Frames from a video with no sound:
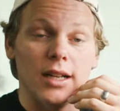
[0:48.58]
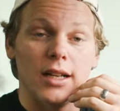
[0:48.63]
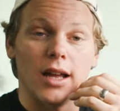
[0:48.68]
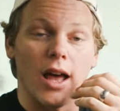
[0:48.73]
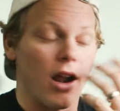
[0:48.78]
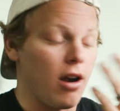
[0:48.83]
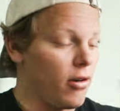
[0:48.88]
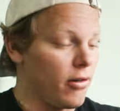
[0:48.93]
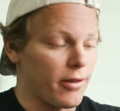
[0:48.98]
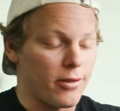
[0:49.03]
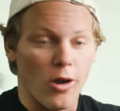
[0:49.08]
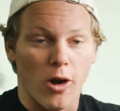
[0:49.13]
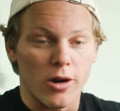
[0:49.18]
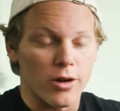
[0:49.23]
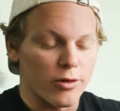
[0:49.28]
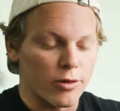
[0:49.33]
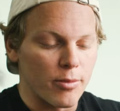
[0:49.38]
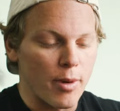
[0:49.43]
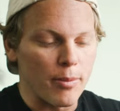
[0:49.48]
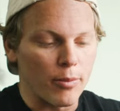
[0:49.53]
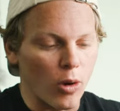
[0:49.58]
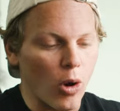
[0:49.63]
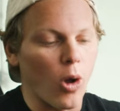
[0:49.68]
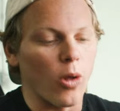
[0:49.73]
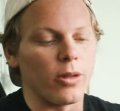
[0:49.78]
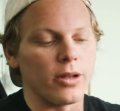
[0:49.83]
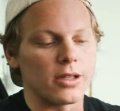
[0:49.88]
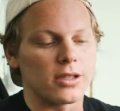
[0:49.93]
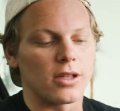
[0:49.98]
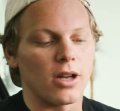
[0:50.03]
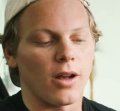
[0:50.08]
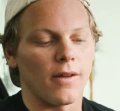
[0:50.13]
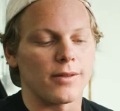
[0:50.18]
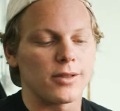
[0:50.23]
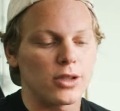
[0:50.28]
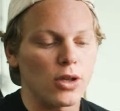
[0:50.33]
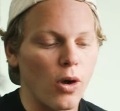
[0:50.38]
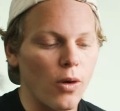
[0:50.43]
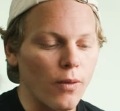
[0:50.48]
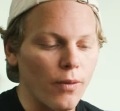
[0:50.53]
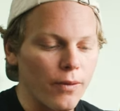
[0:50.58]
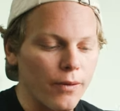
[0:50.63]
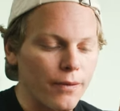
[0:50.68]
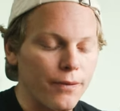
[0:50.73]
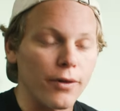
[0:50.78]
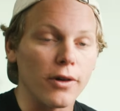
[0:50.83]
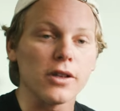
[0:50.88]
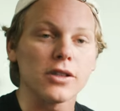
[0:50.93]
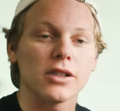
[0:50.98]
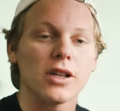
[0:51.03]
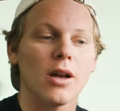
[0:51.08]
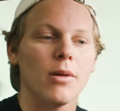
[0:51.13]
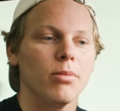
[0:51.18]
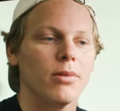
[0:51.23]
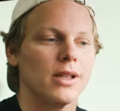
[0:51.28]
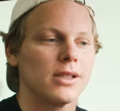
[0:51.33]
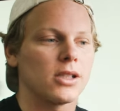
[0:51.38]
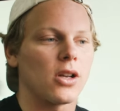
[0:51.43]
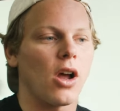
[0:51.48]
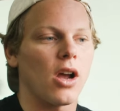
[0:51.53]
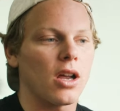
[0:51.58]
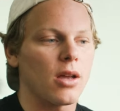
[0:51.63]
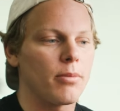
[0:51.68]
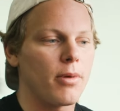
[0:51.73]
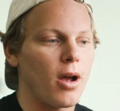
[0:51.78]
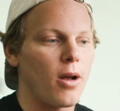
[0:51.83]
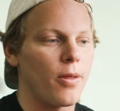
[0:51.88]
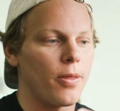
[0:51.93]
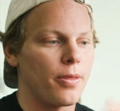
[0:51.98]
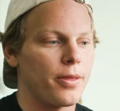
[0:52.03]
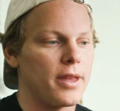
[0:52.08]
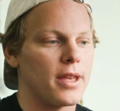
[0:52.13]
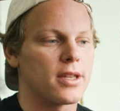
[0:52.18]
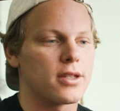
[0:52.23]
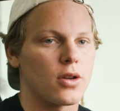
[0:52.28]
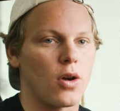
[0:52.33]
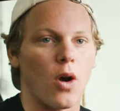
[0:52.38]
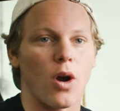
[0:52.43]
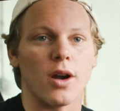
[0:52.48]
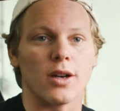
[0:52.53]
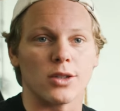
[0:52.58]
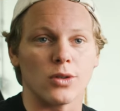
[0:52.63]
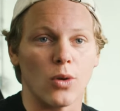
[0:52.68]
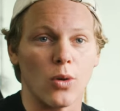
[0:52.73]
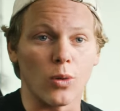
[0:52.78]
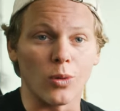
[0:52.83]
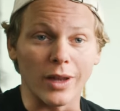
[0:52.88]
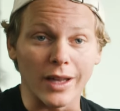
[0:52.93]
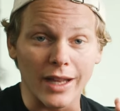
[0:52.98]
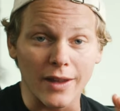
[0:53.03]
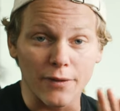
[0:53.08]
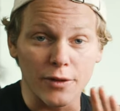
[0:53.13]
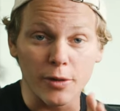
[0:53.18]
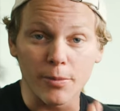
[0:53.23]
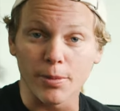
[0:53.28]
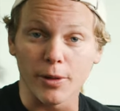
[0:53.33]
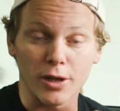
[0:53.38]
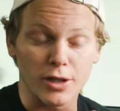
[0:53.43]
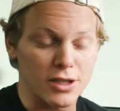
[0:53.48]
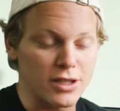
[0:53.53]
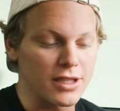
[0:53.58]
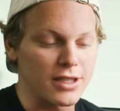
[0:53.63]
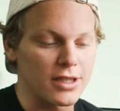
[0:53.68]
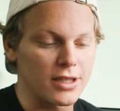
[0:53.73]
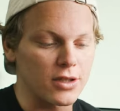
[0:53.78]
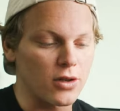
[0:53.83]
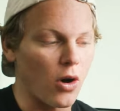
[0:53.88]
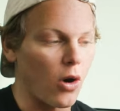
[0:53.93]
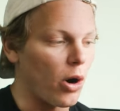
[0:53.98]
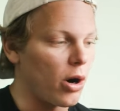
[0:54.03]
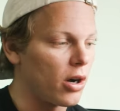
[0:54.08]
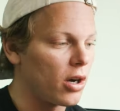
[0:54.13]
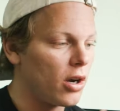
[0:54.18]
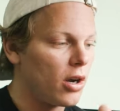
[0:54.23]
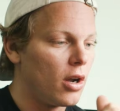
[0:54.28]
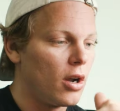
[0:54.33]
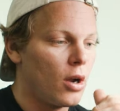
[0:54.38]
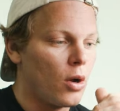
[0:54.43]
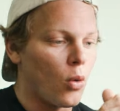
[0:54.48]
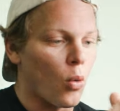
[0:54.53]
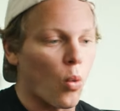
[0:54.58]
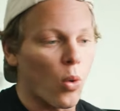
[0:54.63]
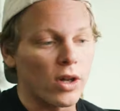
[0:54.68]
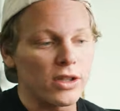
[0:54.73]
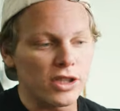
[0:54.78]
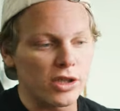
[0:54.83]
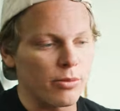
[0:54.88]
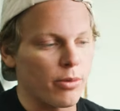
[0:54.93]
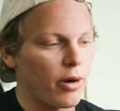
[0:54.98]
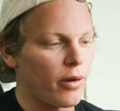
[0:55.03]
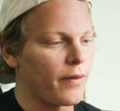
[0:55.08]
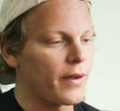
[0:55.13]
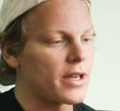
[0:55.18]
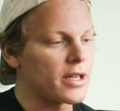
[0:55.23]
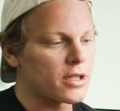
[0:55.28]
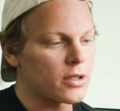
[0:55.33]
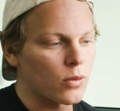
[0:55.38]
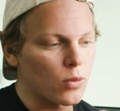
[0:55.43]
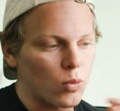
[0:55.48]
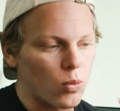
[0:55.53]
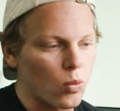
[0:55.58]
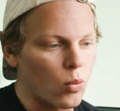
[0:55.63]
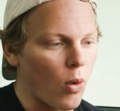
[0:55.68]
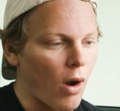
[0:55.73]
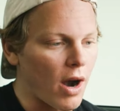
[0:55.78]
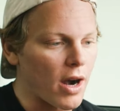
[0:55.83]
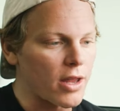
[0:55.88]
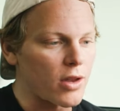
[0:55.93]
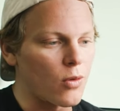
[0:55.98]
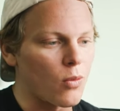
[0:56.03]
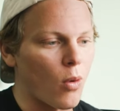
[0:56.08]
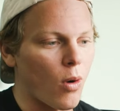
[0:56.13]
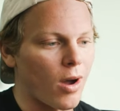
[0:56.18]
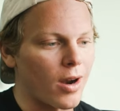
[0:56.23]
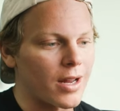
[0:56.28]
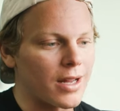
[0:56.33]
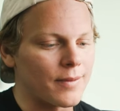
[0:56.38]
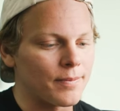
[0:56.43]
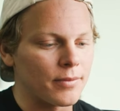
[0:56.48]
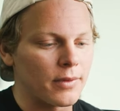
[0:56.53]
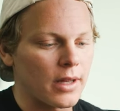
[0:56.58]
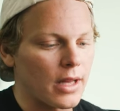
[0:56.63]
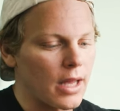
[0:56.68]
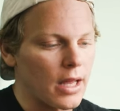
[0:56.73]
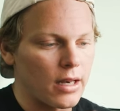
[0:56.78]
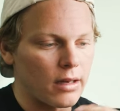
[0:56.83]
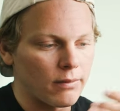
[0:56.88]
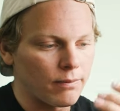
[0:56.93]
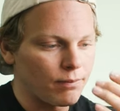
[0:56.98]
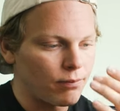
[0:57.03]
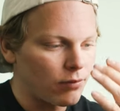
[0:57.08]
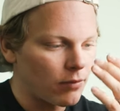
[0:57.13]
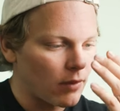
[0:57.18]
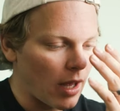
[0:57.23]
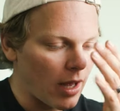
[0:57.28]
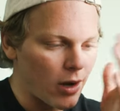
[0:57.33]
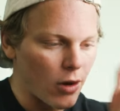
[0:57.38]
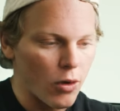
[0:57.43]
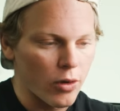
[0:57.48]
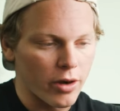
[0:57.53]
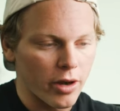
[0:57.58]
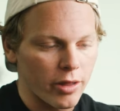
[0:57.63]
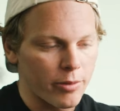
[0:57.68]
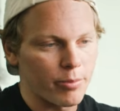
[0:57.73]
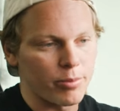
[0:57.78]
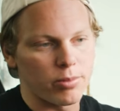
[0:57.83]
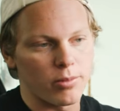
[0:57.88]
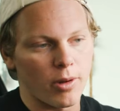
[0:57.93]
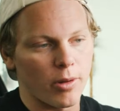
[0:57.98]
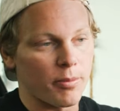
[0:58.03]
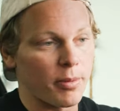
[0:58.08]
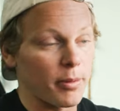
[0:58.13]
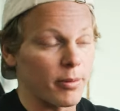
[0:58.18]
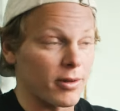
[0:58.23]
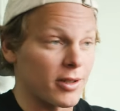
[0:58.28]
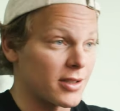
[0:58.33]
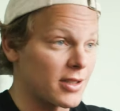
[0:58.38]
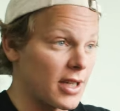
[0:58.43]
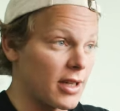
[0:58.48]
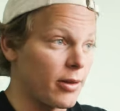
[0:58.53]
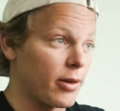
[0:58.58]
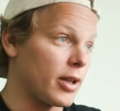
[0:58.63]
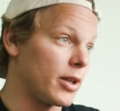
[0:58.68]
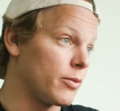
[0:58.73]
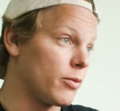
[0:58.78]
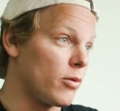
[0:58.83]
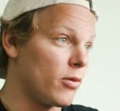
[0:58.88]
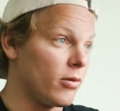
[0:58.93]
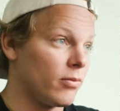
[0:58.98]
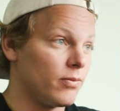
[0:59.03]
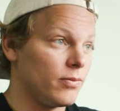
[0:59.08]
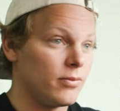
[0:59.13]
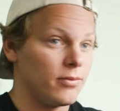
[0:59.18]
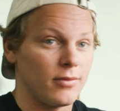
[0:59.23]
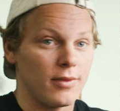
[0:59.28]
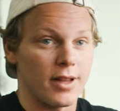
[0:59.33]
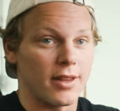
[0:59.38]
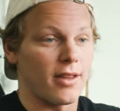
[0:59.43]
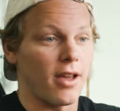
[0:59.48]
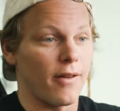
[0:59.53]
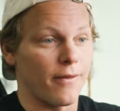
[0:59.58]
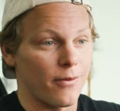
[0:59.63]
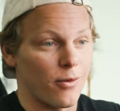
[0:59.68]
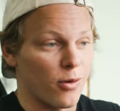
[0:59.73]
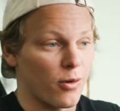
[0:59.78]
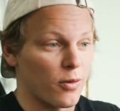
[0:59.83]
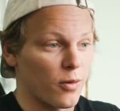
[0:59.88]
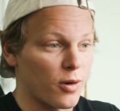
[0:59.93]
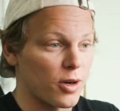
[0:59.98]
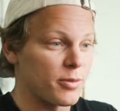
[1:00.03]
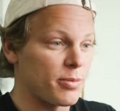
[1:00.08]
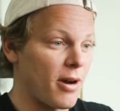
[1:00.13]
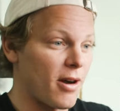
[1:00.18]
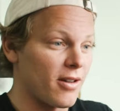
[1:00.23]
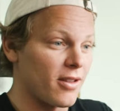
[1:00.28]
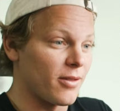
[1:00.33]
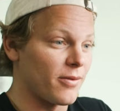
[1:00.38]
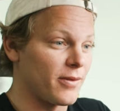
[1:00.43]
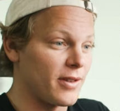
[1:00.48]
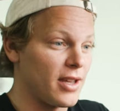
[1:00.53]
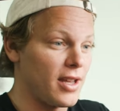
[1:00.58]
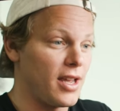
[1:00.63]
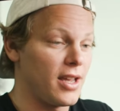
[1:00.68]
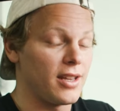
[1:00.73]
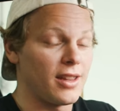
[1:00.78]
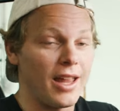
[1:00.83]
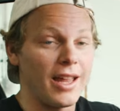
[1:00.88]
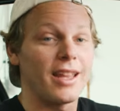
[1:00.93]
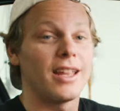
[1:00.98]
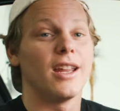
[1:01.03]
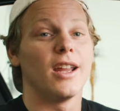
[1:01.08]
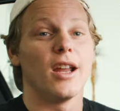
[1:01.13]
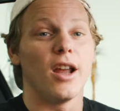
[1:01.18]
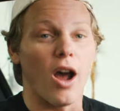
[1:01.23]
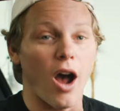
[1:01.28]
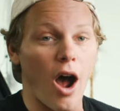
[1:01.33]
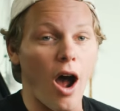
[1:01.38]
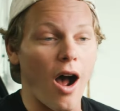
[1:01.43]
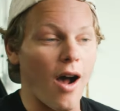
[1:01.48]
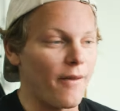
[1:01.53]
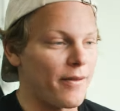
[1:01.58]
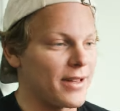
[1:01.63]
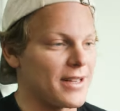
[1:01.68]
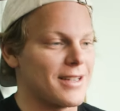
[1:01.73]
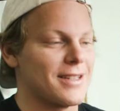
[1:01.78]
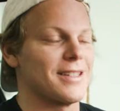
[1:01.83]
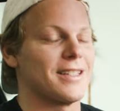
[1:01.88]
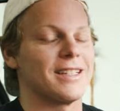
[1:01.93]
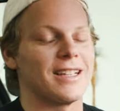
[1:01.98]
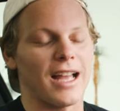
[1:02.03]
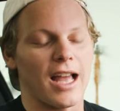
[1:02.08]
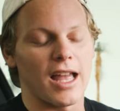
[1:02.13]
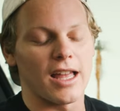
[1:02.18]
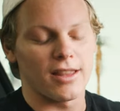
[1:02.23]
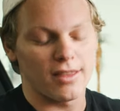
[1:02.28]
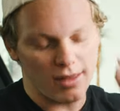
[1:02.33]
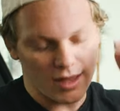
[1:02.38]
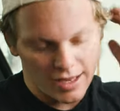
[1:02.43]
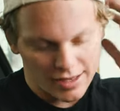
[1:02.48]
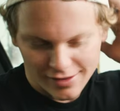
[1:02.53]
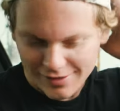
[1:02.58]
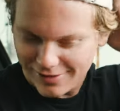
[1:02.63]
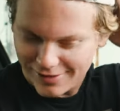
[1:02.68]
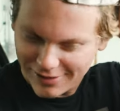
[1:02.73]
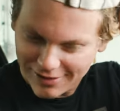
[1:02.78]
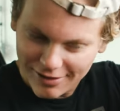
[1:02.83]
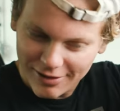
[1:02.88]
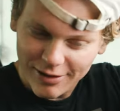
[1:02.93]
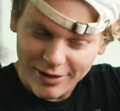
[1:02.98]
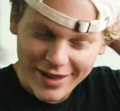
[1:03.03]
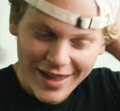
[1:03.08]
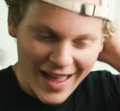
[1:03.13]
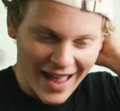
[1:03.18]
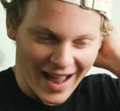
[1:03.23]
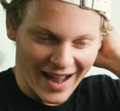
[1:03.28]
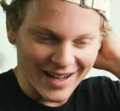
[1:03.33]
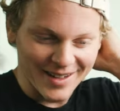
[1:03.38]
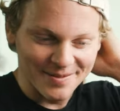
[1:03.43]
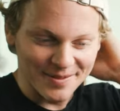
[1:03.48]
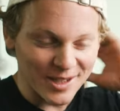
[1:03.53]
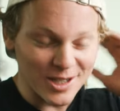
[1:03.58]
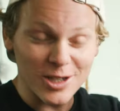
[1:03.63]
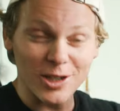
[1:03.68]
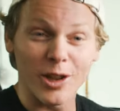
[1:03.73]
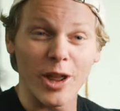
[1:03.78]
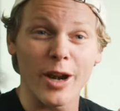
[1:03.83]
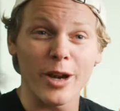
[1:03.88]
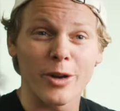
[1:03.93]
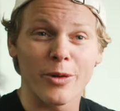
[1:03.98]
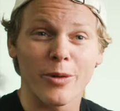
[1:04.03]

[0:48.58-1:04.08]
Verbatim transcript: I don't know, it's hard to remember all this stuff. So first up, let's talk about this car as a whole. Like if you're purchasing this car, what's your motivation? Why do you want it? And I know another other people are gonna say like, well, it's got 400 horsepower, it's a V8. Like, obviously, I, I, yeah, there's a lot of